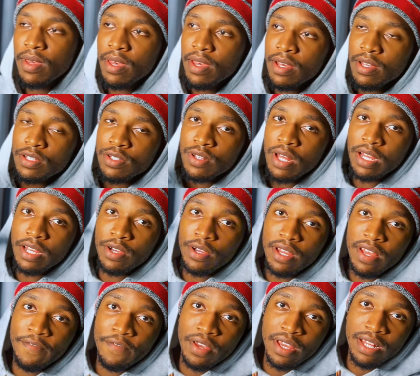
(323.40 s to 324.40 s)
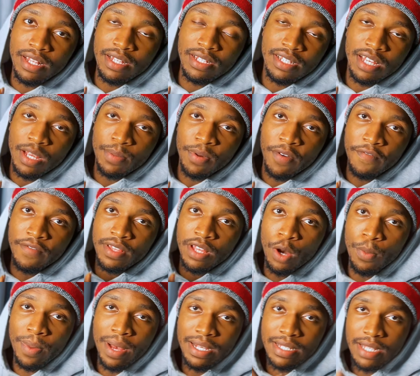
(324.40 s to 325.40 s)
so if we hit the take profit, I'll
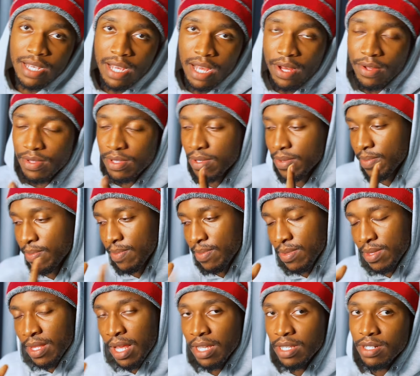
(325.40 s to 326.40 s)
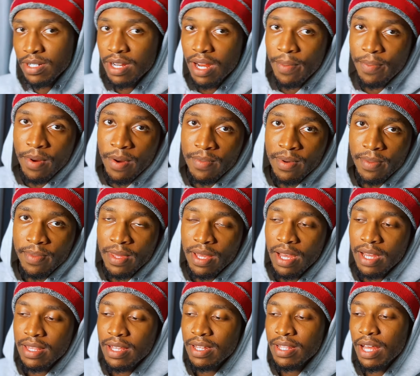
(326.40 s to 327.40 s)
pass the account. That's another problem there. I
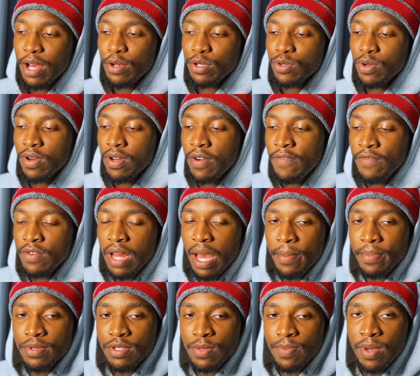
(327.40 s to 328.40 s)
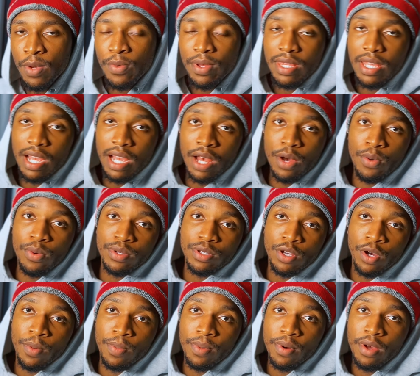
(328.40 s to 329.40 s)
think that was what wouldn't happen to me when the account was
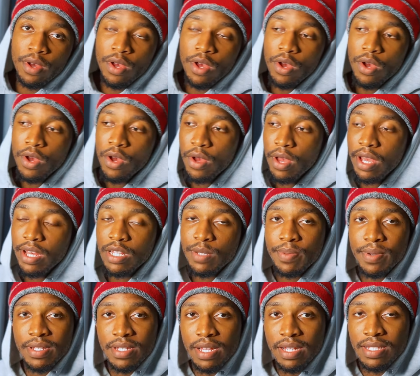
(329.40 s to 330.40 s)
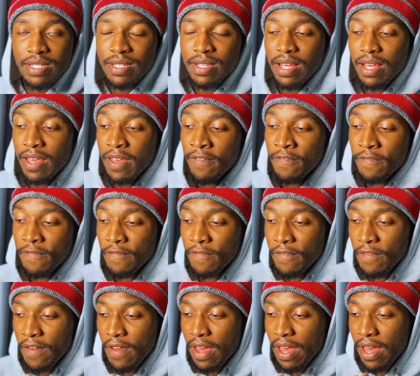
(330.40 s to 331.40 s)
up 8%. If
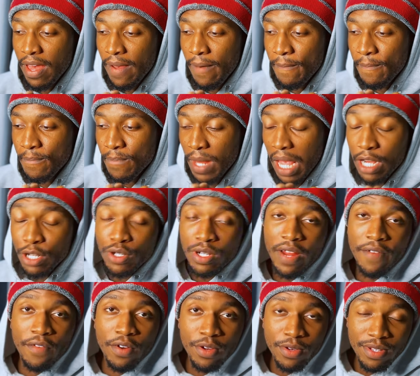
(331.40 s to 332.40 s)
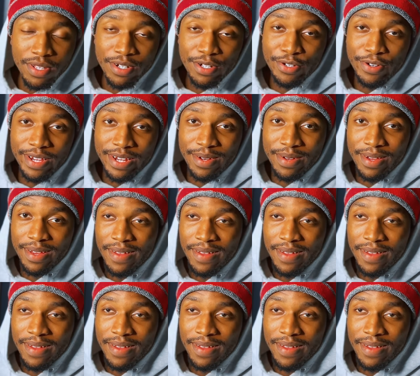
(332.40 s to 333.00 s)
I should have closed the trade,